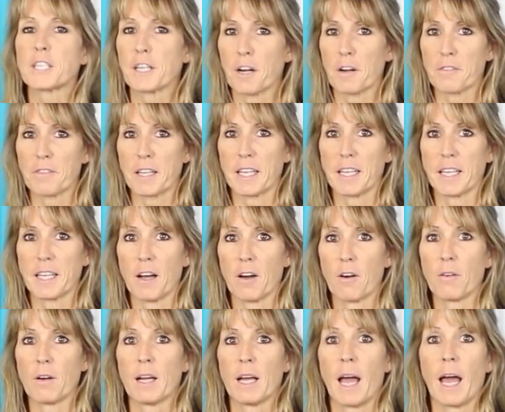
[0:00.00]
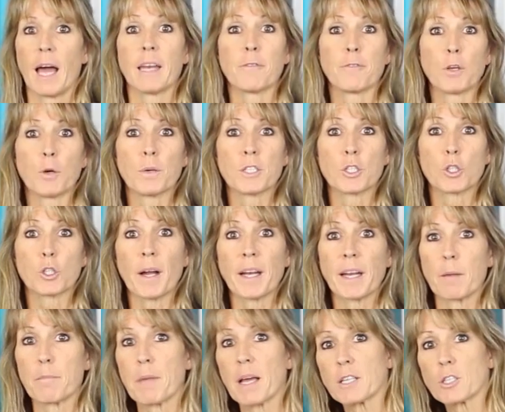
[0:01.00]
our video, and if you enjoyed it,
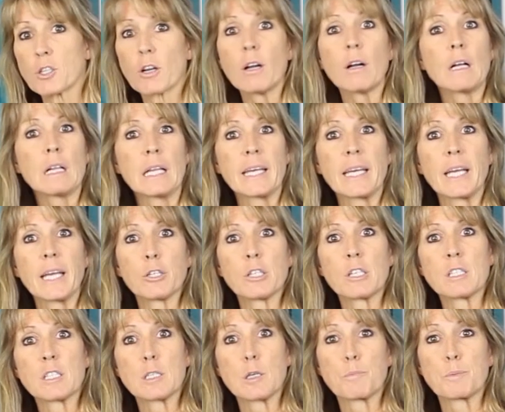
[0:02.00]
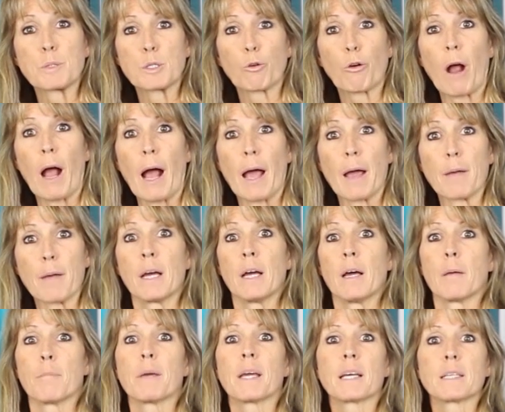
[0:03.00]
make sure and click here to subscribe,
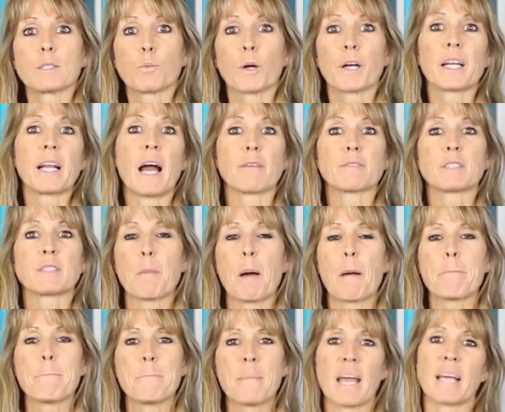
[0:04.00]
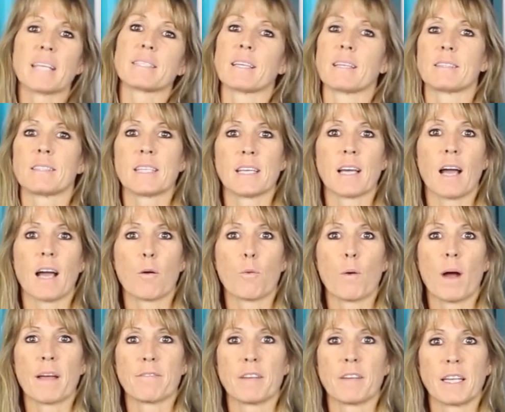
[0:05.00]
because we're going to have some amazing
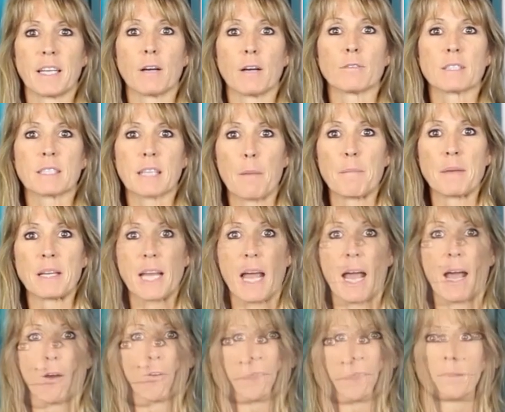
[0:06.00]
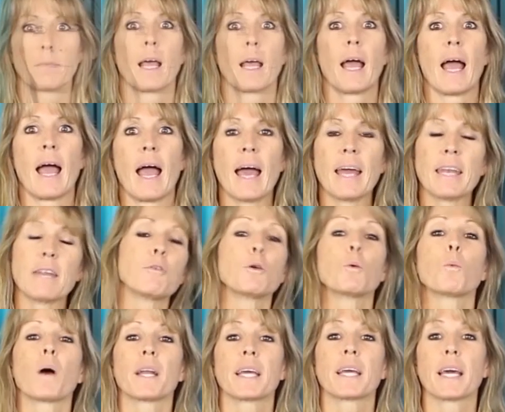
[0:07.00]
DIY videos coming out. And if you
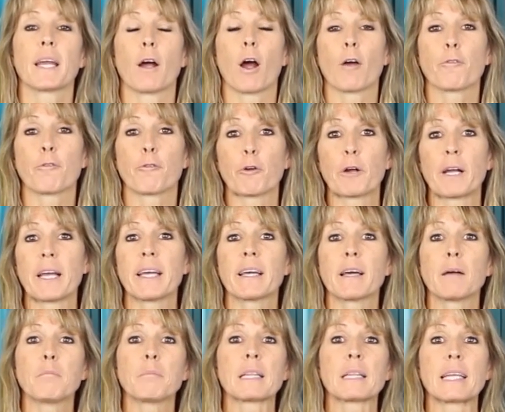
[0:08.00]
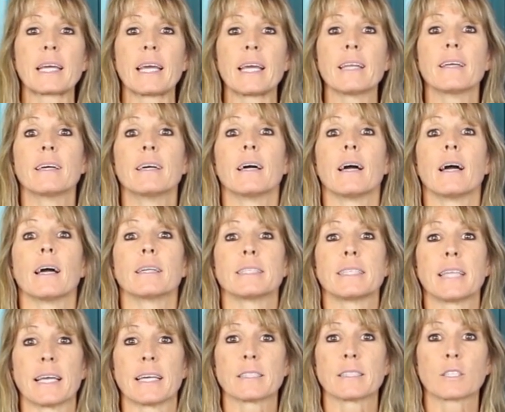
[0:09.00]
want to get our free complete
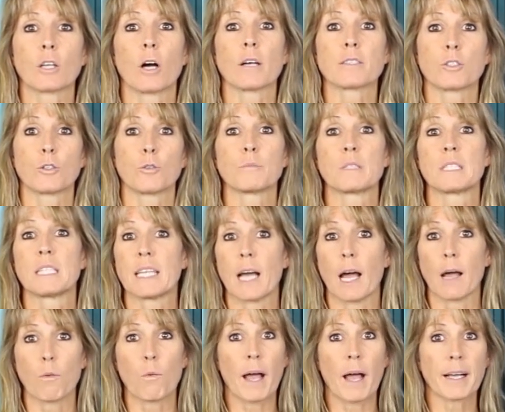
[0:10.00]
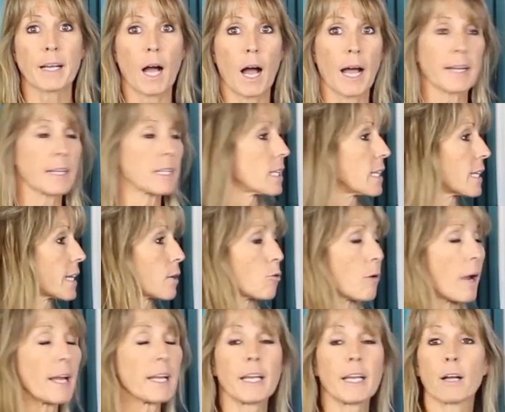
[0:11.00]
dance costume DIY guide, click
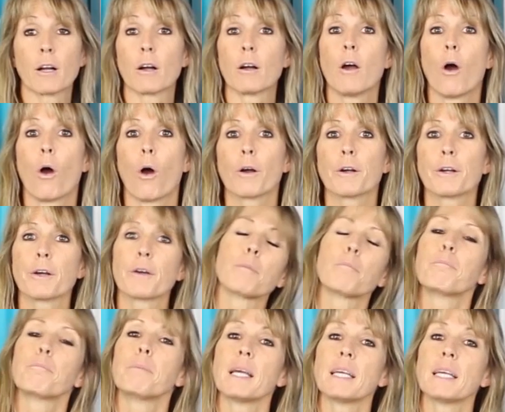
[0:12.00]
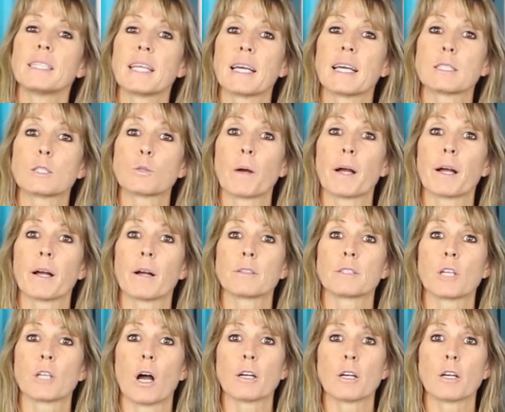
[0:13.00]
right here, or go to
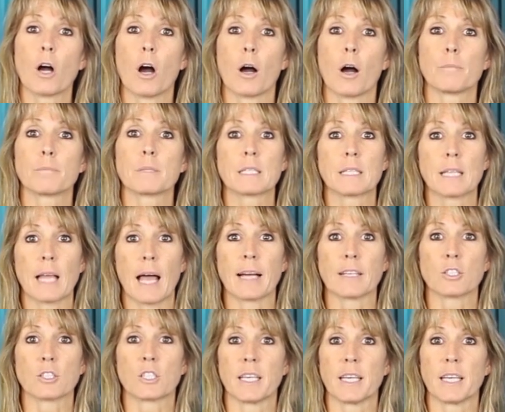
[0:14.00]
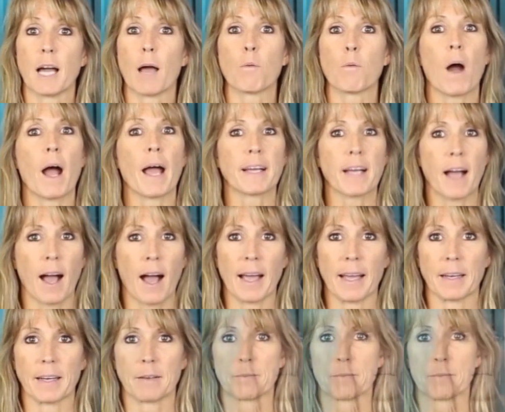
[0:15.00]
bdancewear.com/DIY guide.
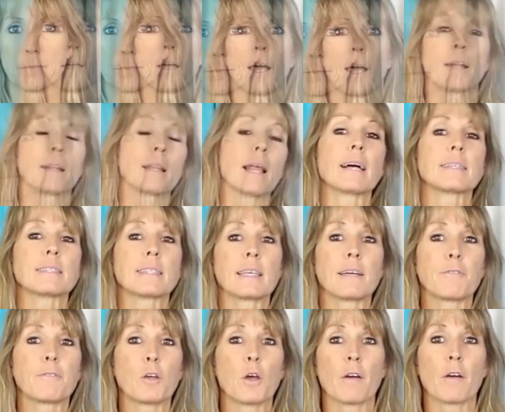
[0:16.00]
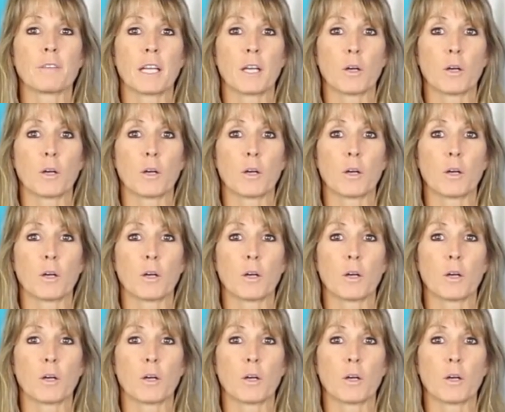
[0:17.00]
And lastly, if you have any